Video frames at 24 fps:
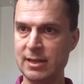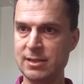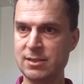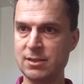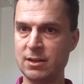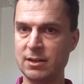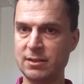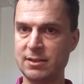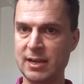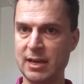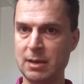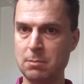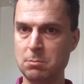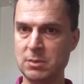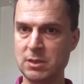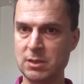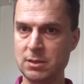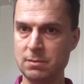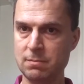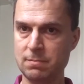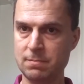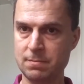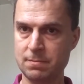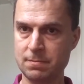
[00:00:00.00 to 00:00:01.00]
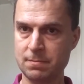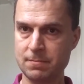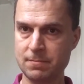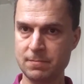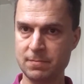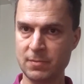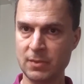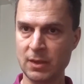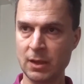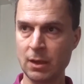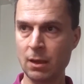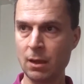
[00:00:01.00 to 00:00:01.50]
It's an attempt.
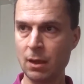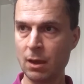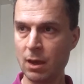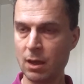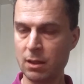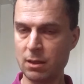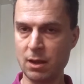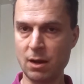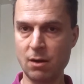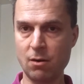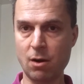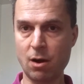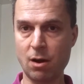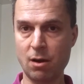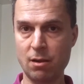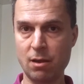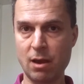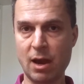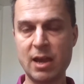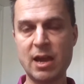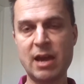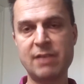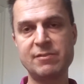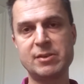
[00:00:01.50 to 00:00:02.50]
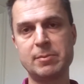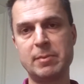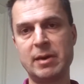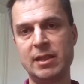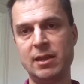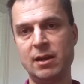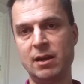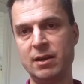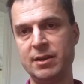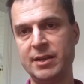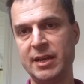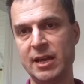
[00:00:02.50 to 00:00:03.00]
I have some
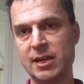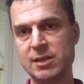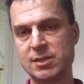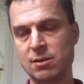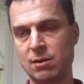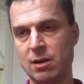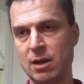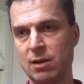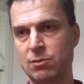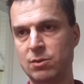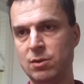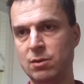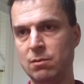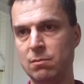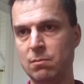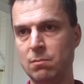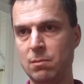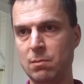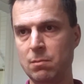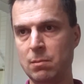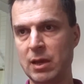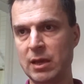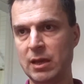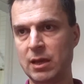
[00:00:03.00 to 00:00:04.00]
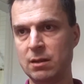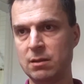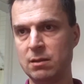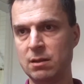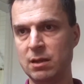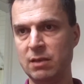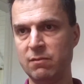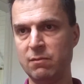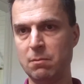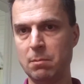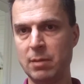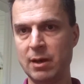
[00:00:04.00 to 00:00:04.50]
other ideas on how to make
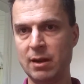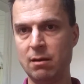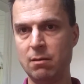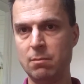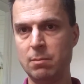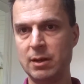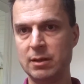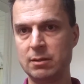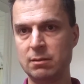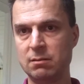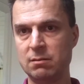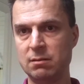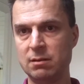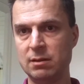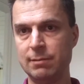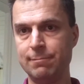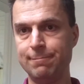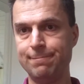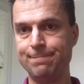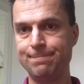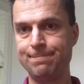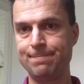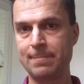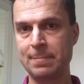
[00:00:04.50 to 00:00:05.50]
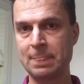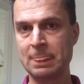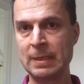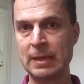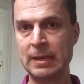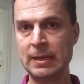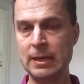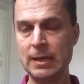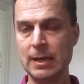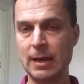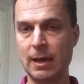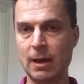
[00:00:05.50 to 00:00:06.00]
it even better, but
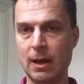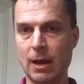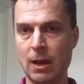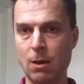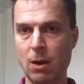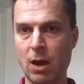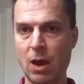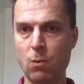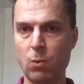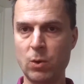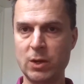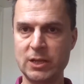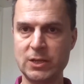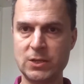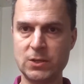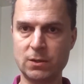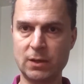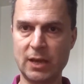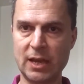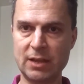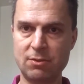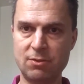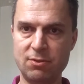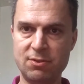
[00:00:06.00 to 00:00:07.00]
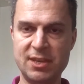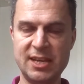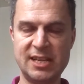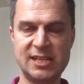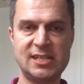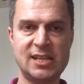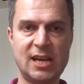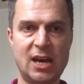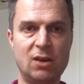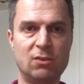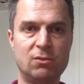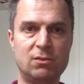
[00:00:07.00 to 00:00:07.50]
I wanted to get
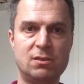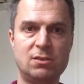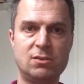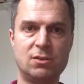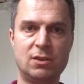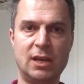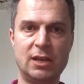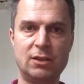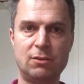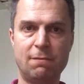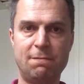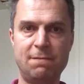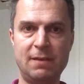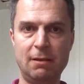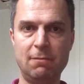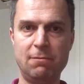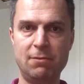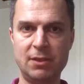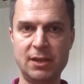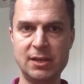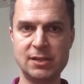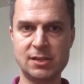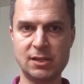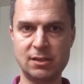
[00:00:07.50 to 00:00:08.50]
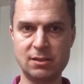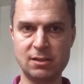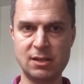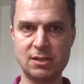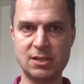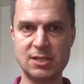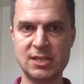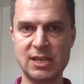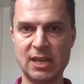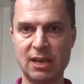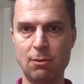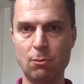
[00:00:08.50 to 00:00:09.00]
this out to get a feel for this
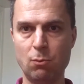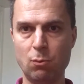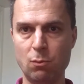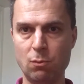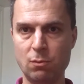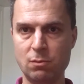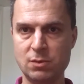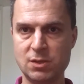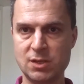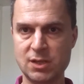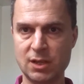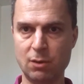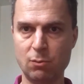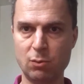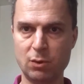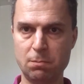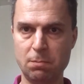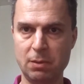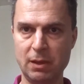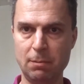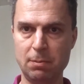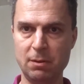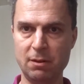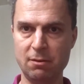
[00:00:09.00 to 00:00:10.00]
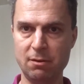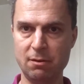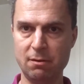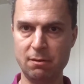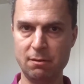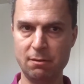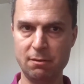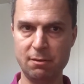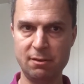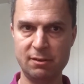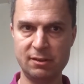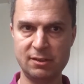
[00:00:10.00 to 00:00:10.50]
and see what people
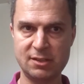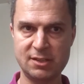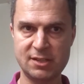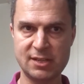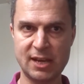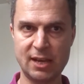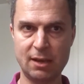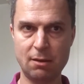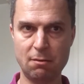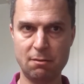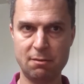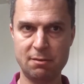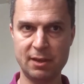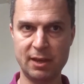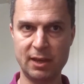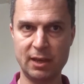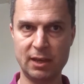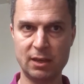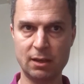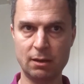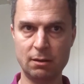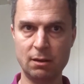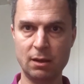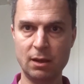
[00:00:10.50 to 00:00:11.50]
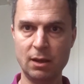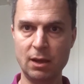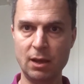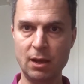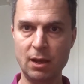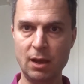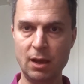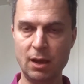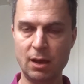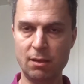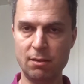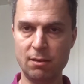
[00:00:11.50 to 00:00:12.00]
say and think, and
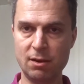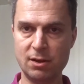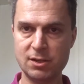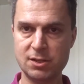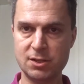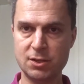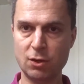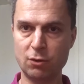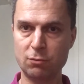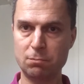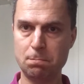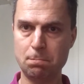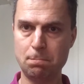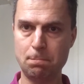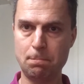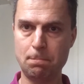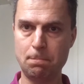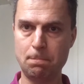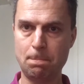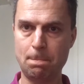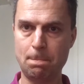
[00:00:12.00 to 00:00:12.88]
there's not